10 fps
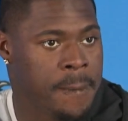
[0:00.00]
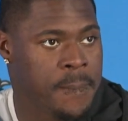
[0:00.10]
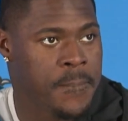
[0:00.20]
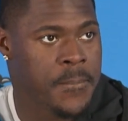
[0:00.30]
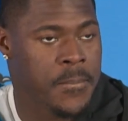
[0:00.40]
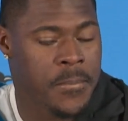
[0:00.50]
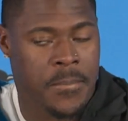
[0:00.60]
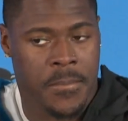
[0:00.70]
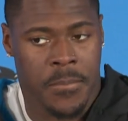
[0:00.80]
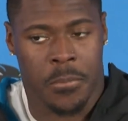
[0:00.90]
Yep.
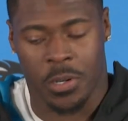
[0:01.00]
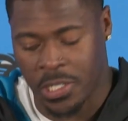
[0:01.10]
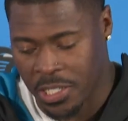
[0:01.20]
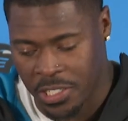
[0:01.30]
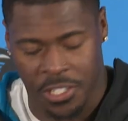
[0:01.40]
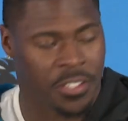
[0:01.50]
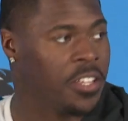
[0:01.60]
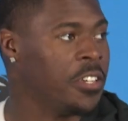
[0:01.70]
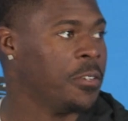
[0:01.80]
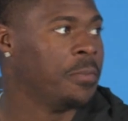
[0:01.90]
cool. Appreciate y'all.
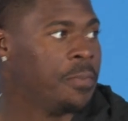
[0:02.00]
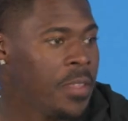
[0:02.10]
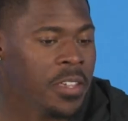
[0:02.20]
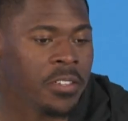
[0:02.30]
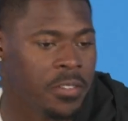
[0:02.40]
Thank, Thank you. you. Thank